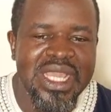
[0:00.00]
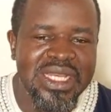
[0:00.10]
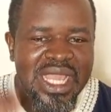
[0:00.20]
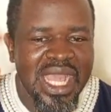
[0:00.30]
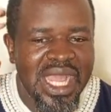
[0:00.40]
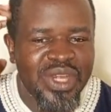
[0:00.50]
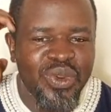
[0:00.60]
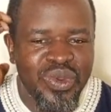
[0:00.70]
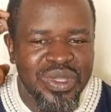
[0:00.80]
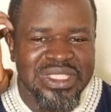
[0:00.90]
they are the
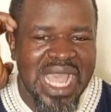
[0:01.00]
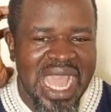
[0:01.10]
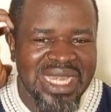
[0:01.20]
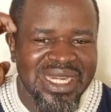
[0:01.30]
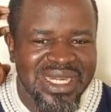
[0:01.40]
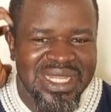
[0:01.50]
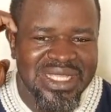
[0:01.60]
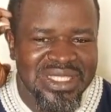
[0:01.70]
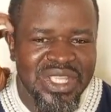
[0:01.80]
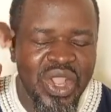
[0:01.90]
ones at
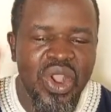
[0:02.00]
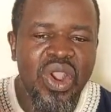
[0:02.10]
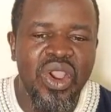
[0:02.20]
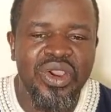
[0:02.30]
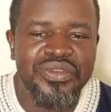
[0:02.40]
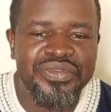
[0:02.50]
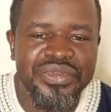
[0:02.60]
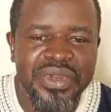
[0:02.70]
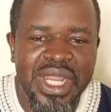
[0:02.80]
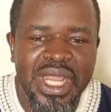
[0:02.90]
risk of